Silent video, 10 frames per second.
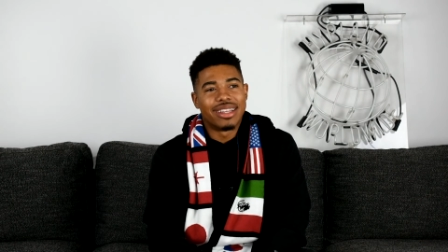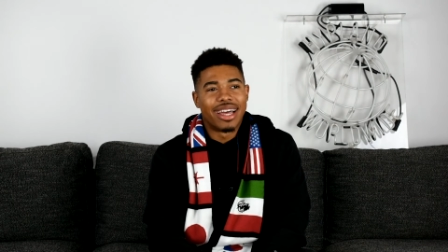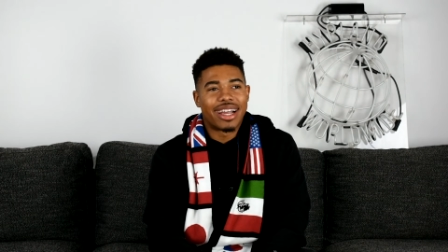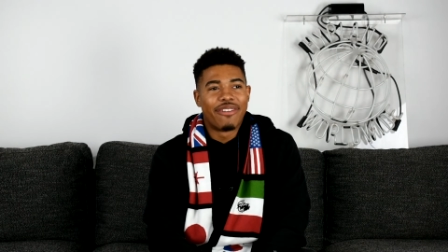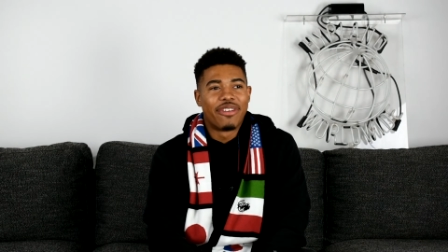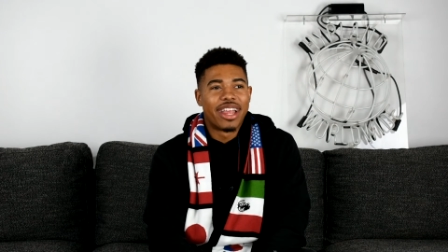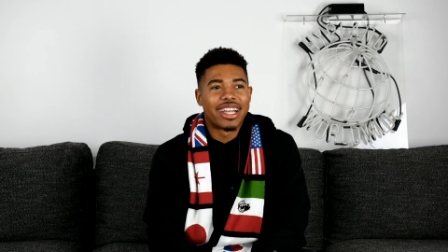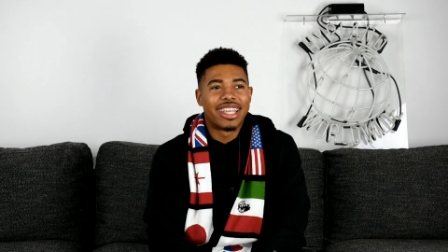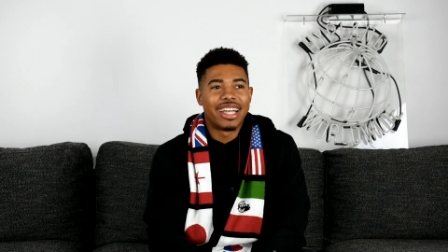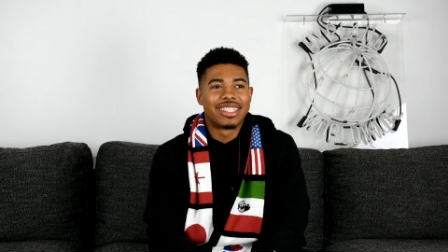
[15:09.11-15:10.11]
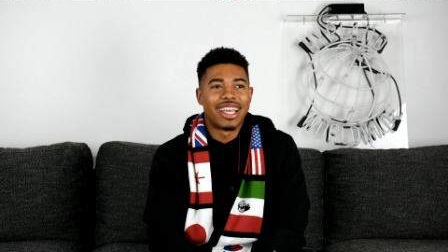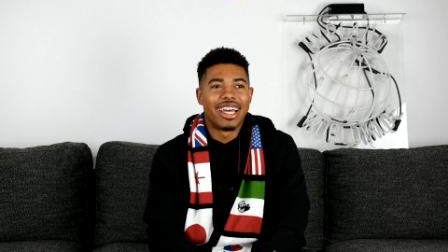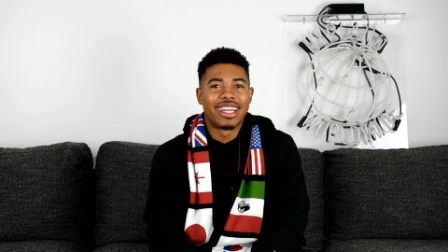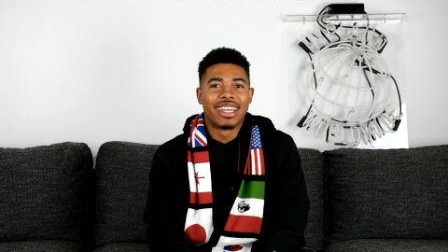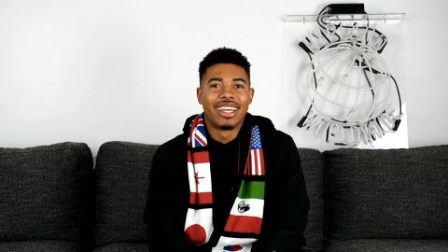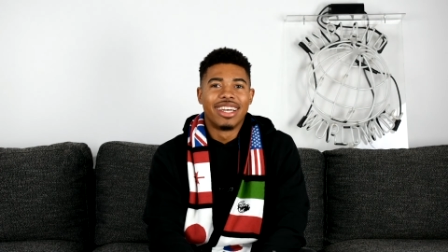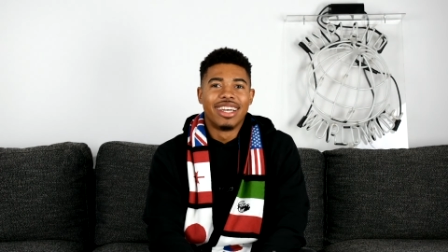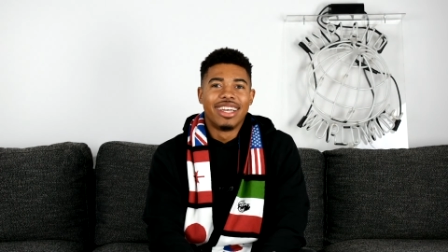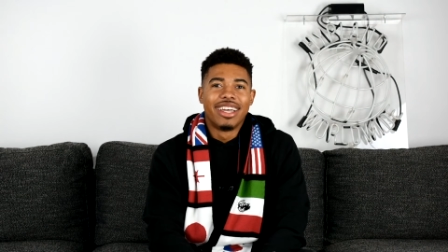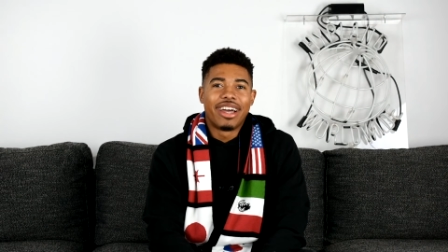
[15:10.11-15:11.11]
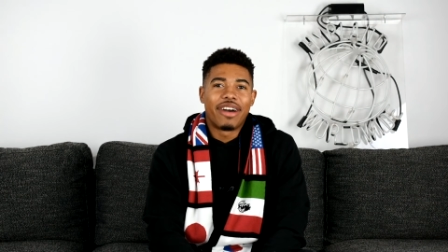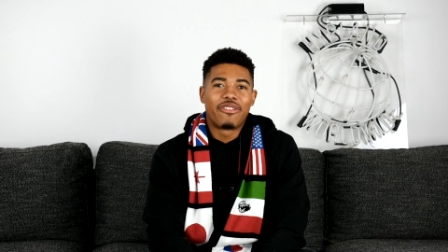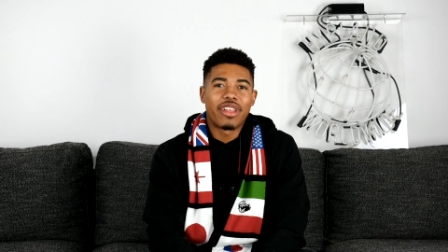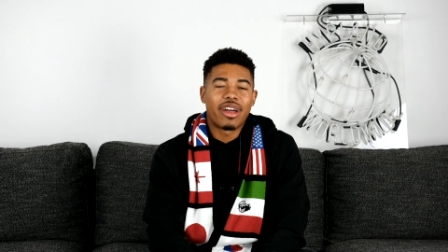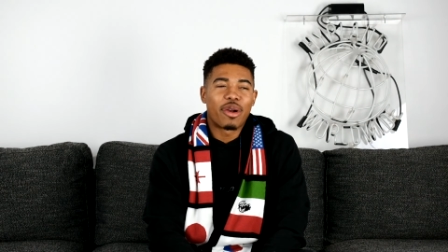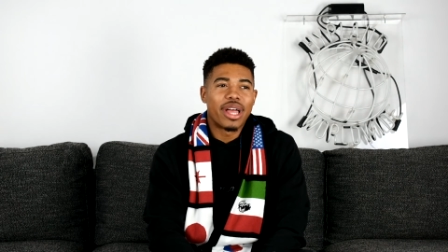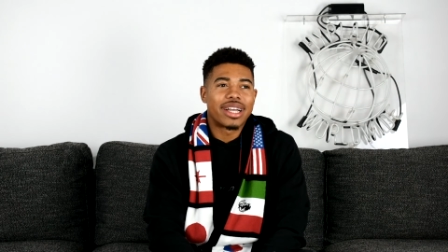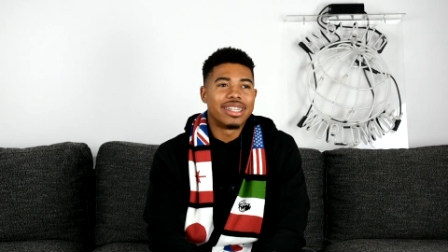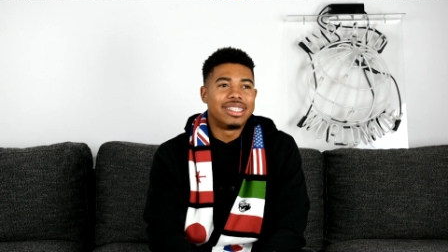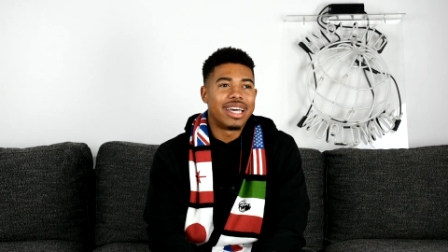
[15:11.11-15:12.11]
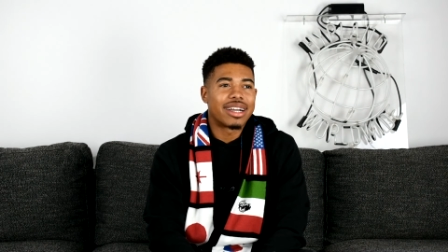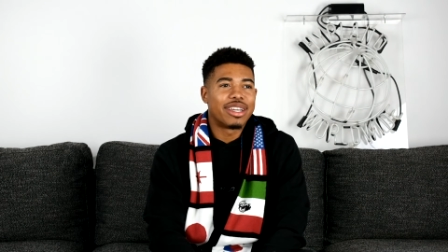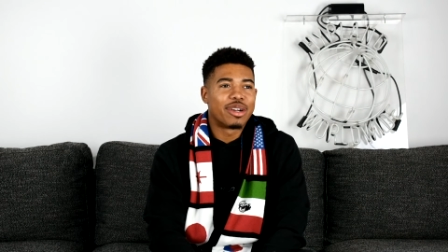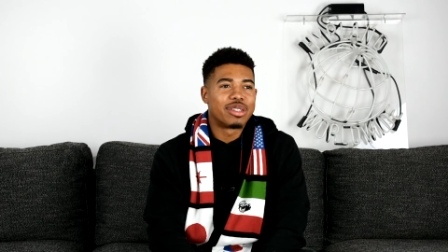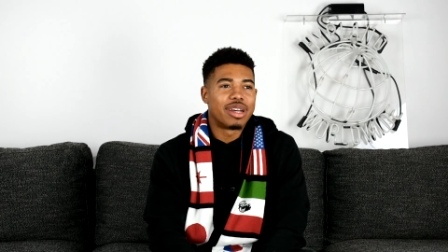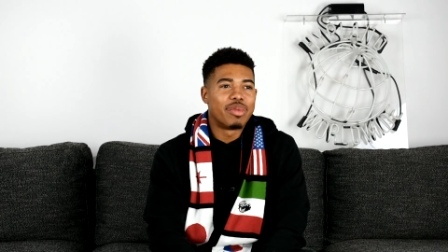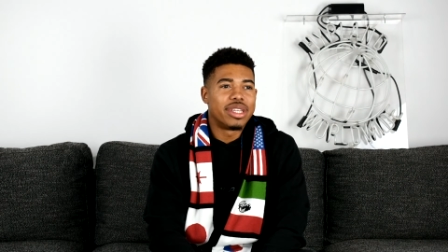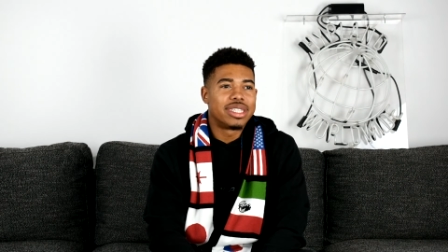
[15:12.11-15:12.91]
Like I feel like that's like or like Kentucky or something.